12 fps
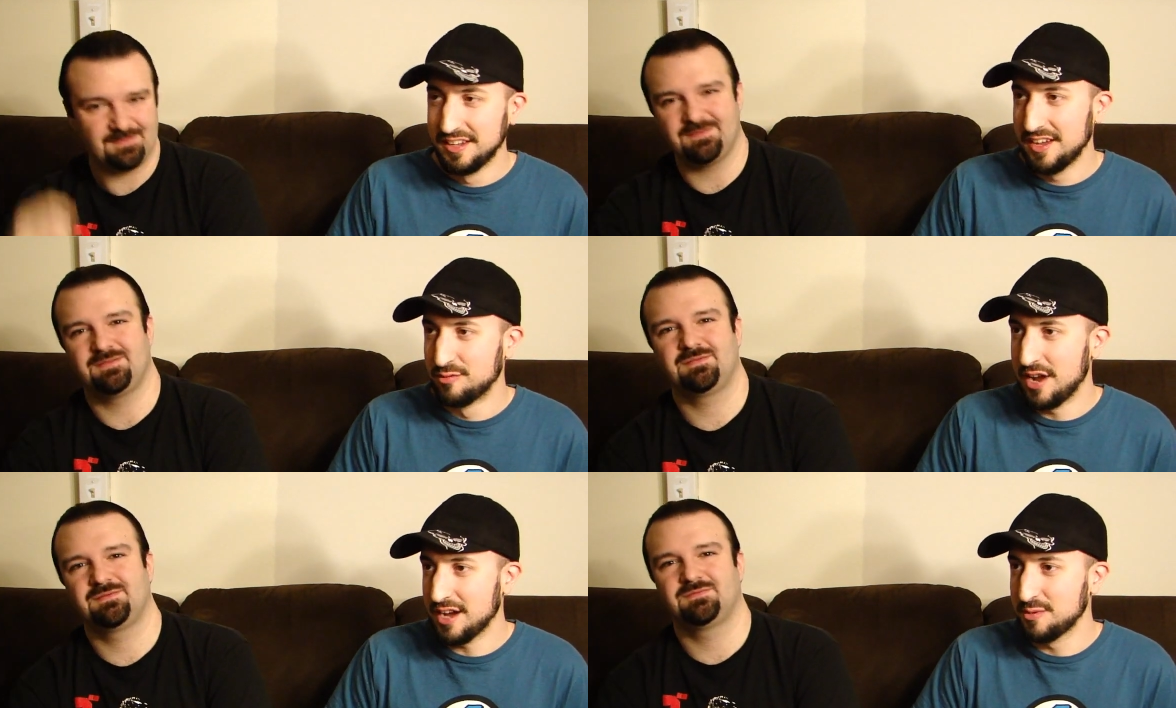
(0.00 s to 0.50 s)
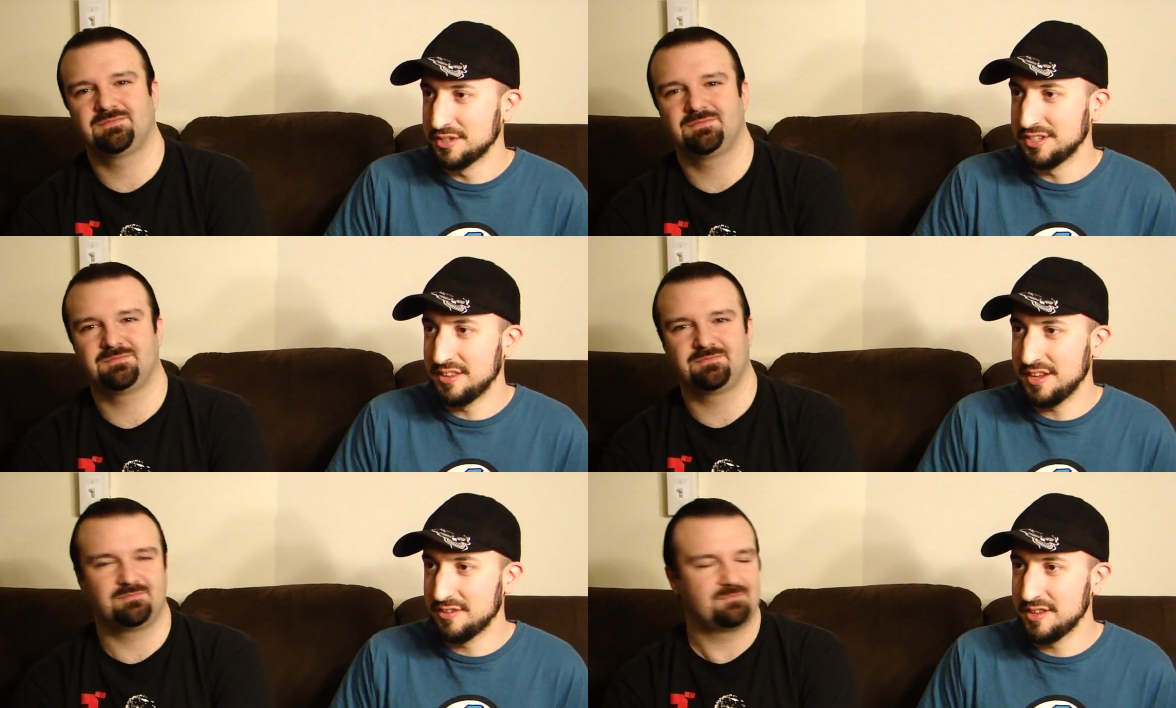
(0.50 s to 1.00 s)
Speaker 1: And Rock
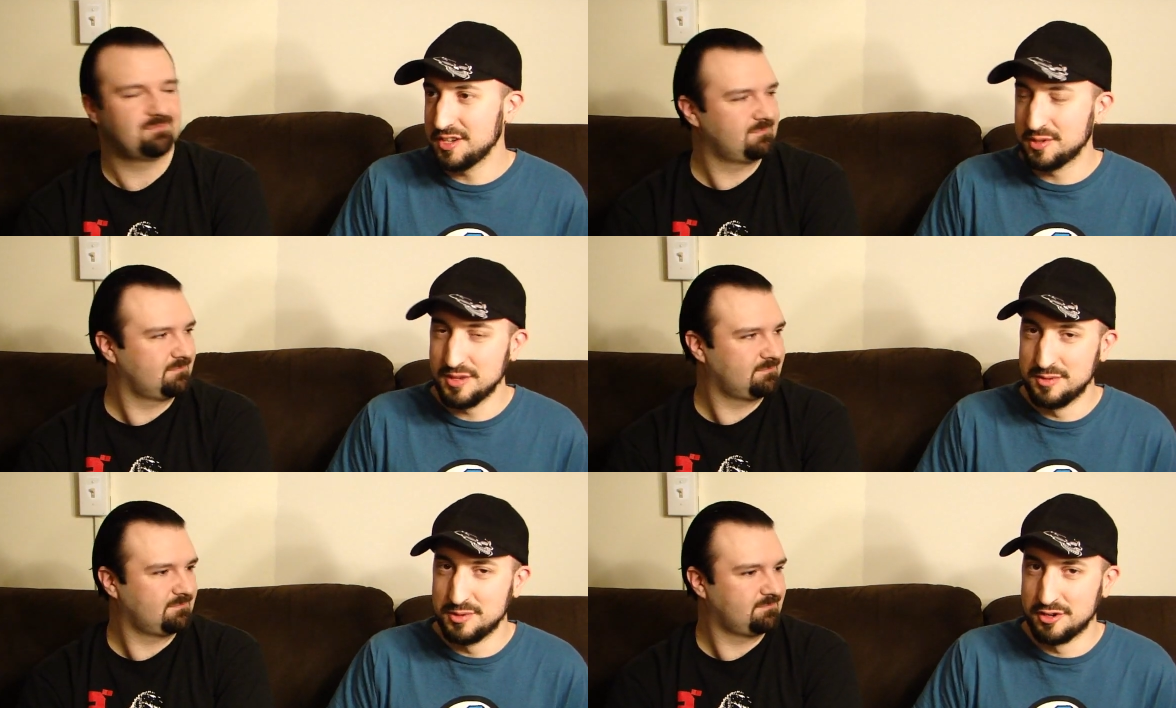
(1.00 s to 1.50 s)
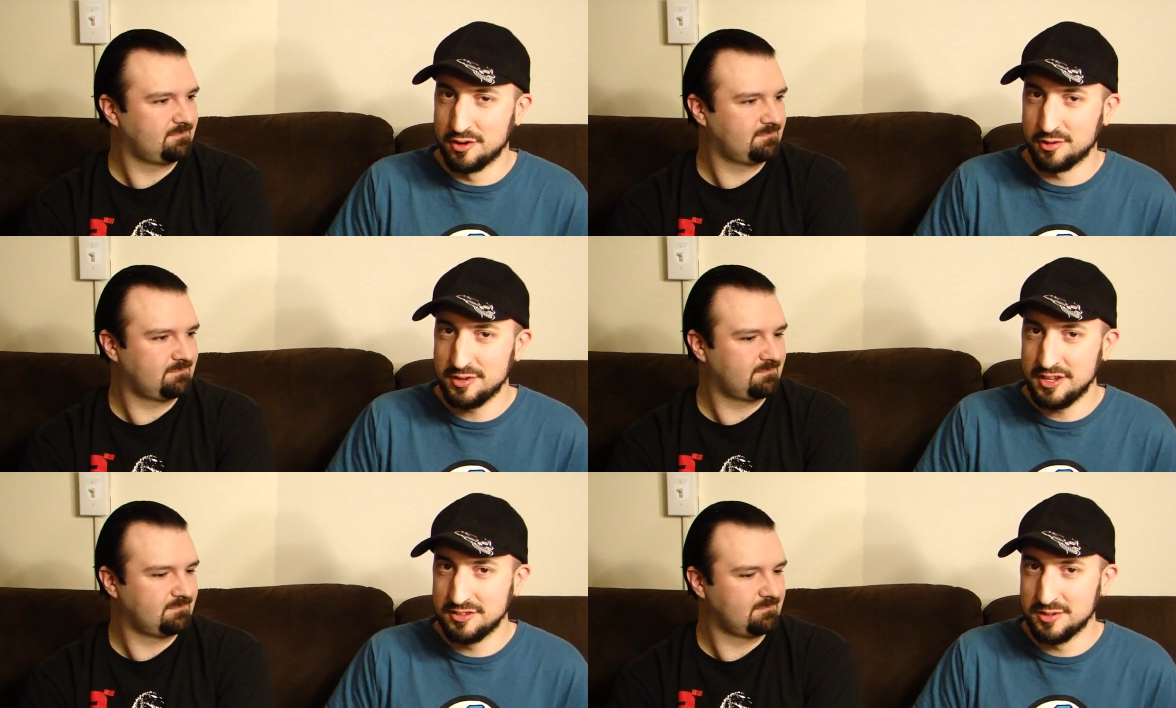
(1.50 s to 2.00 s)
wasn't there this week. He was in
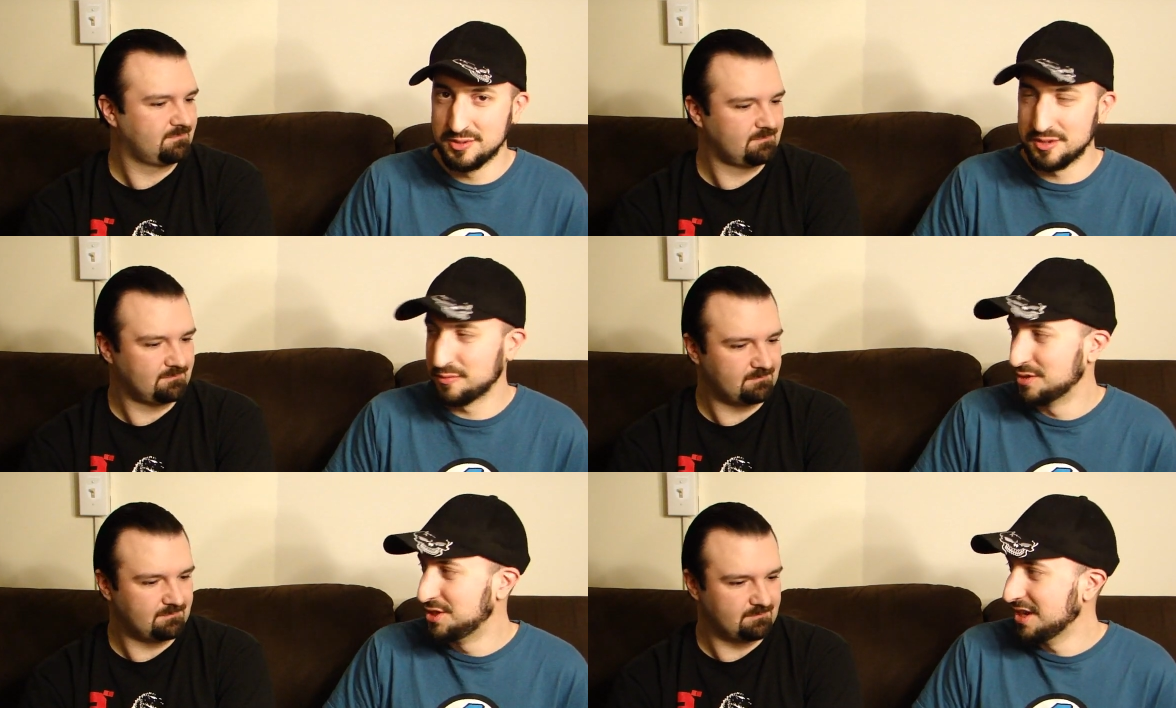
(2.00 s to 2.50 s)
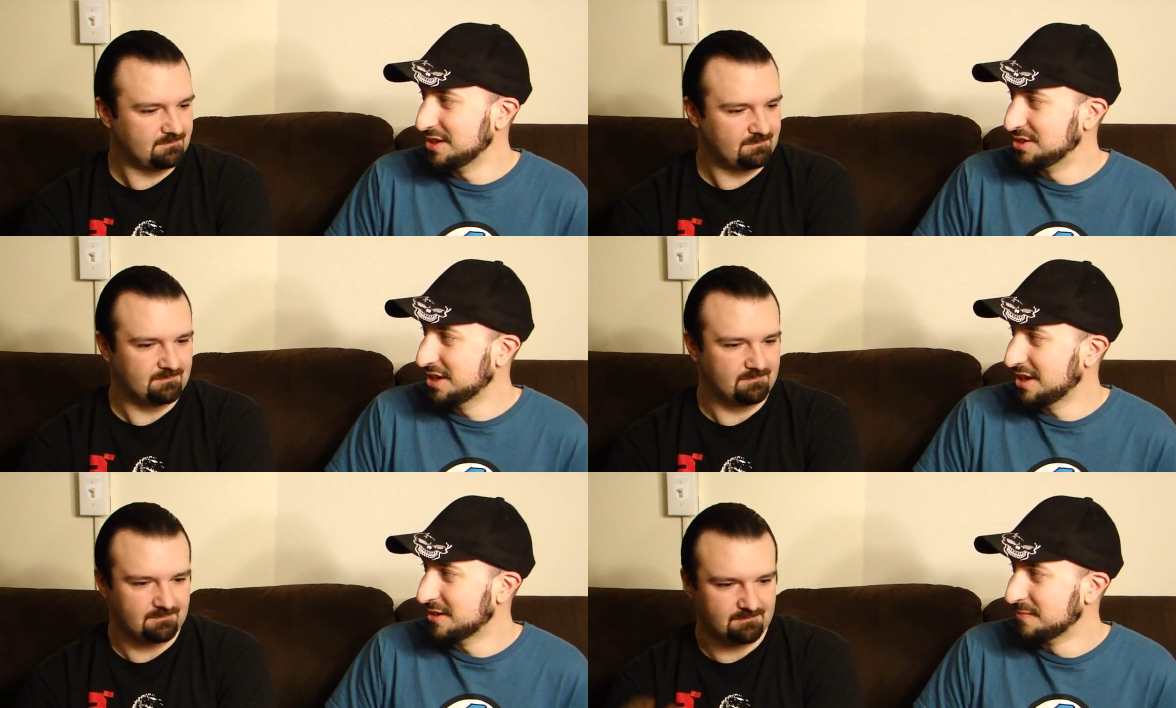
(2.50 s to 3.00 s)
Korea doing something for G I
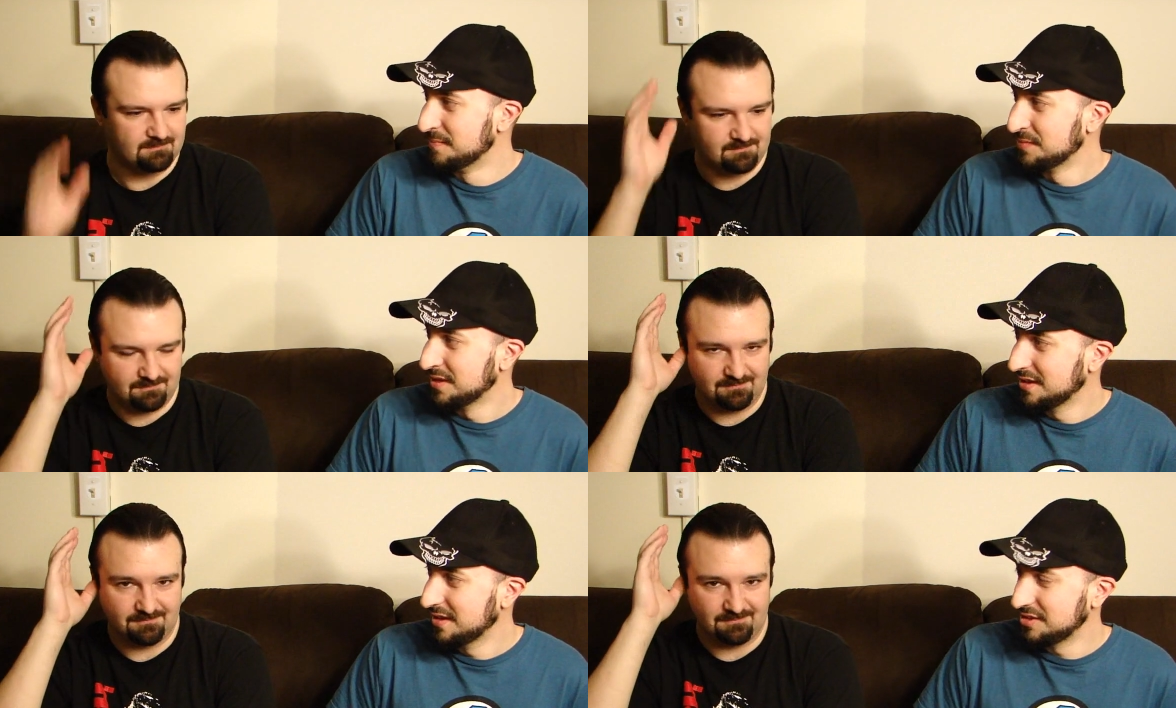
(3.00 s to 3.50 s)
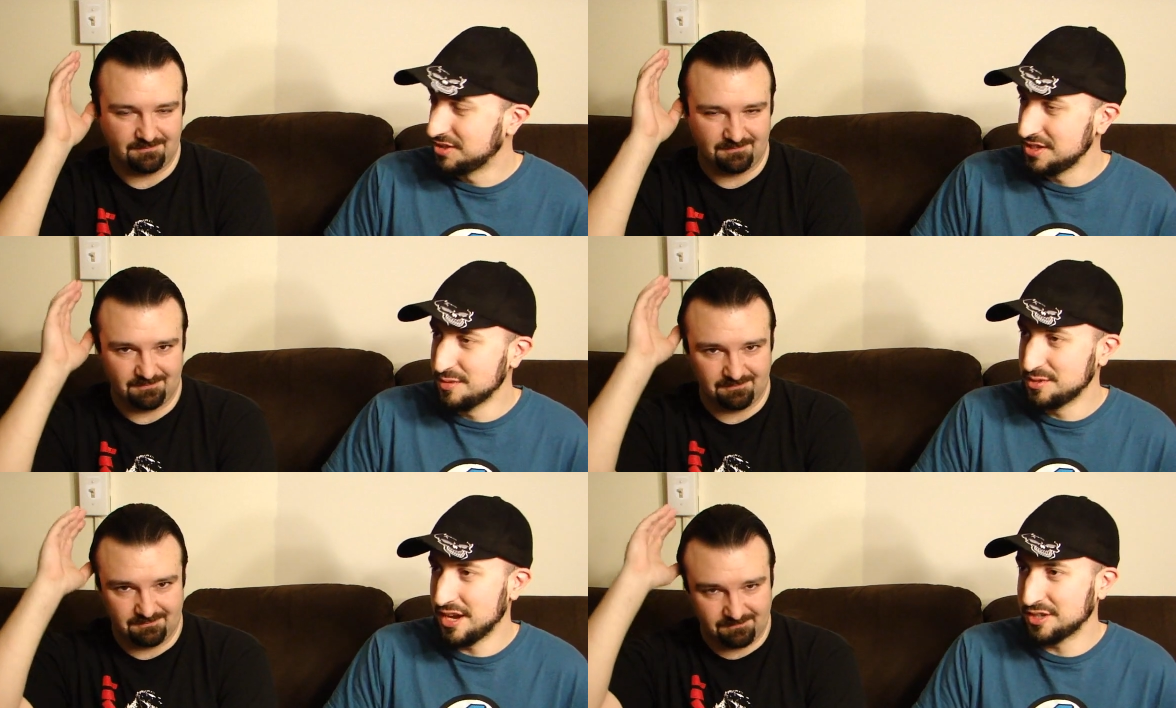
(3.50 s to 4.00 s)
Joe. And
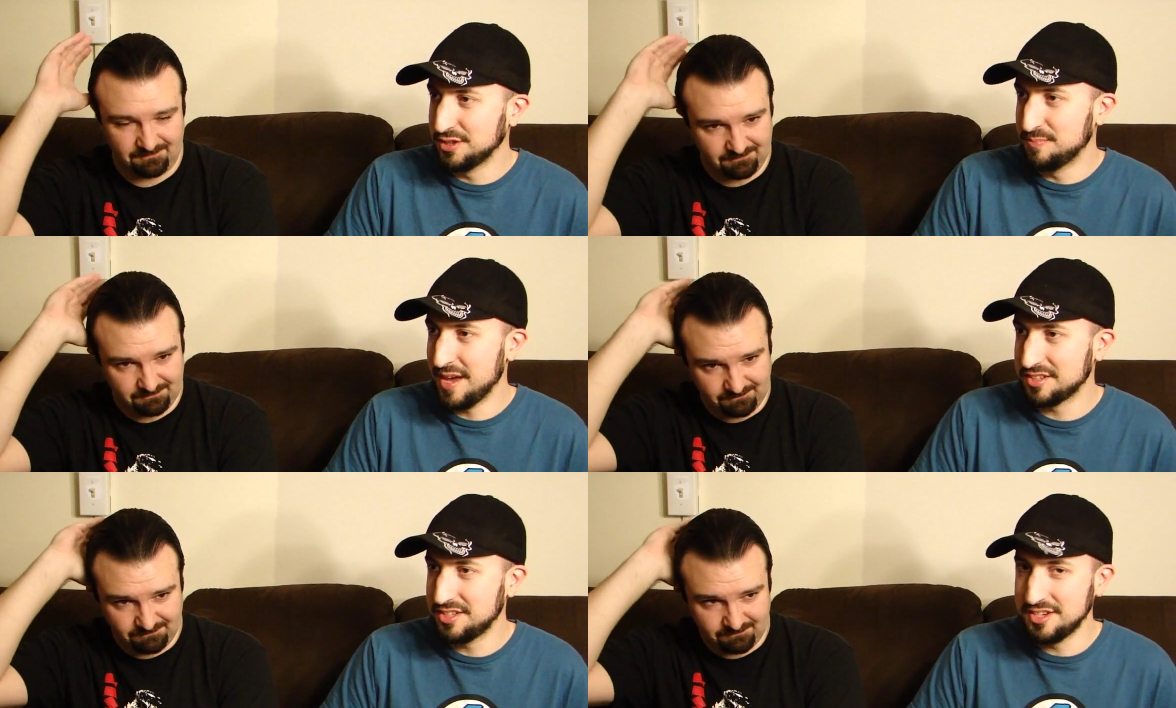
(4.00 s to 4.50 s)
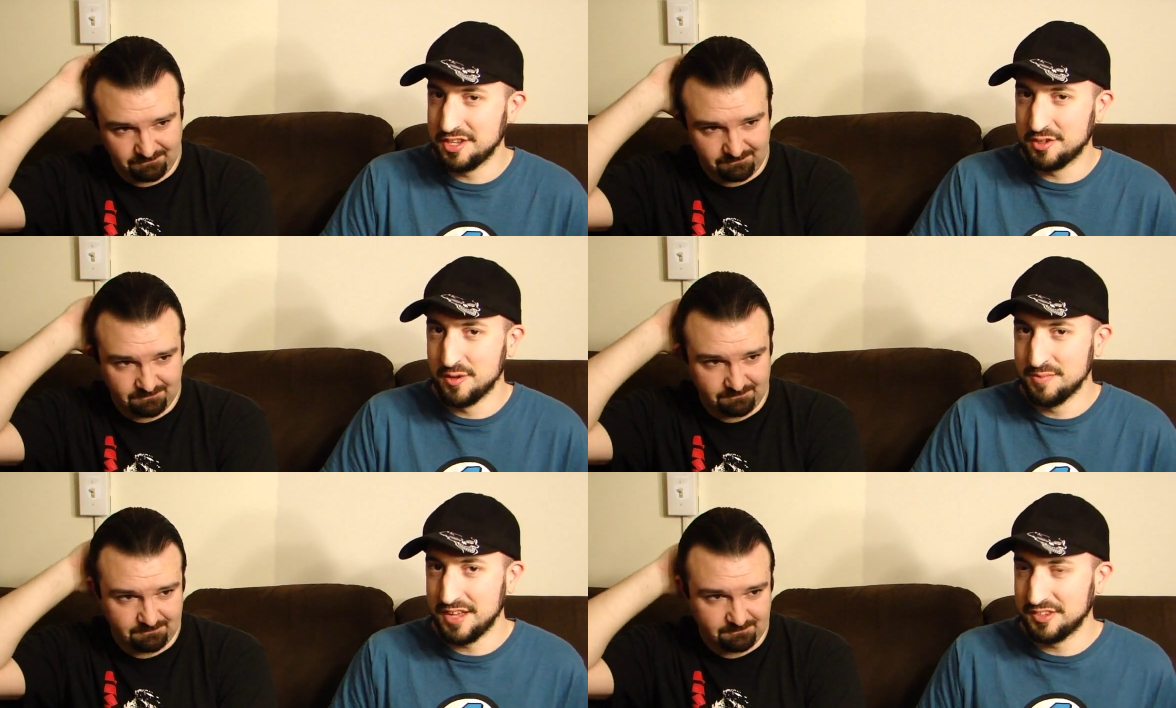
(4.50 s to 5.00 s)
Cena was actually backstage. They
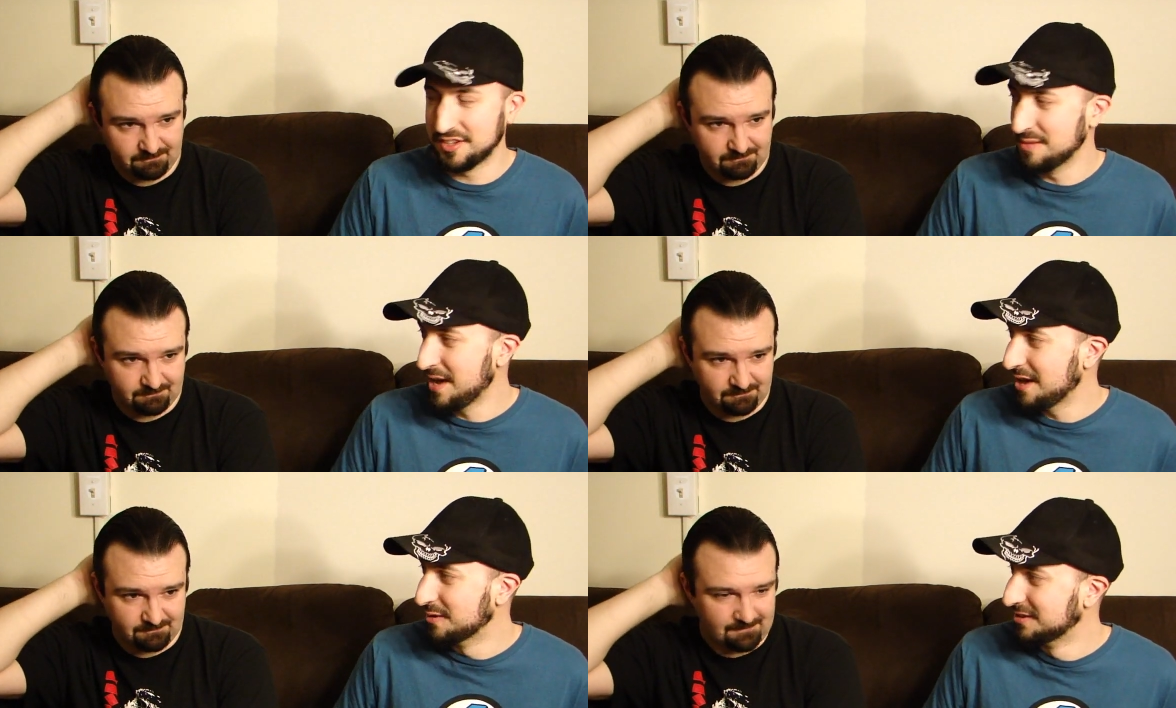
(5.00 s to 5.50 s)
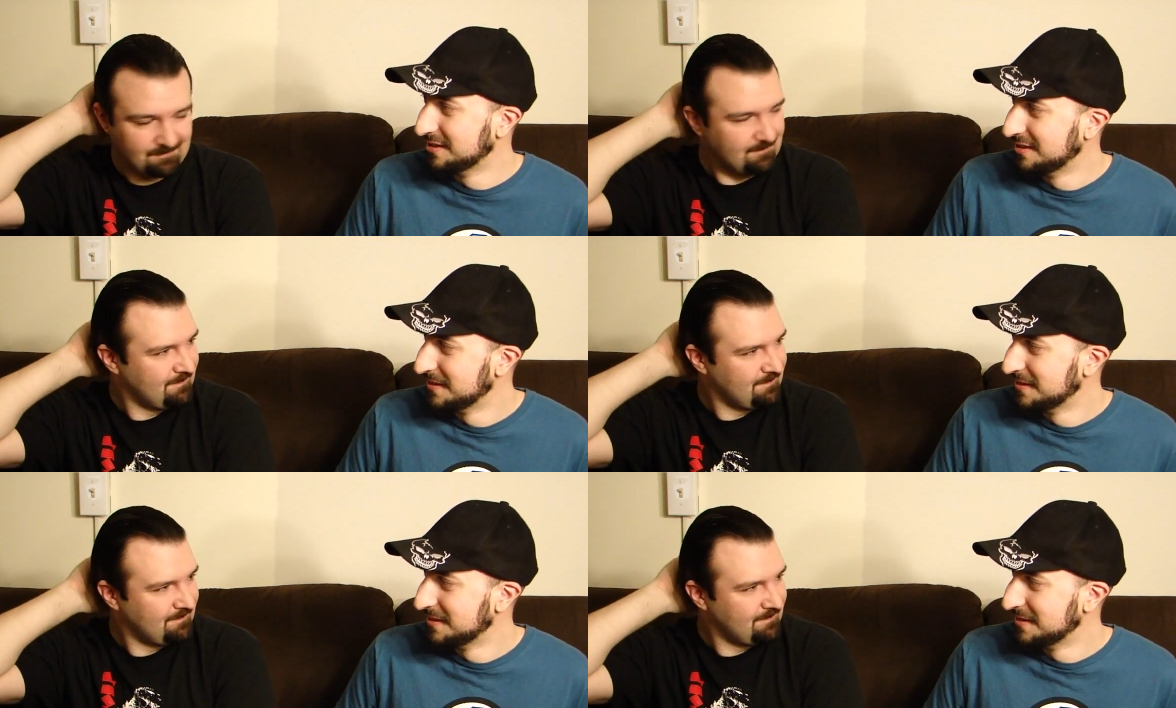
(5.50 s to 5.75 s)
told him not to come out.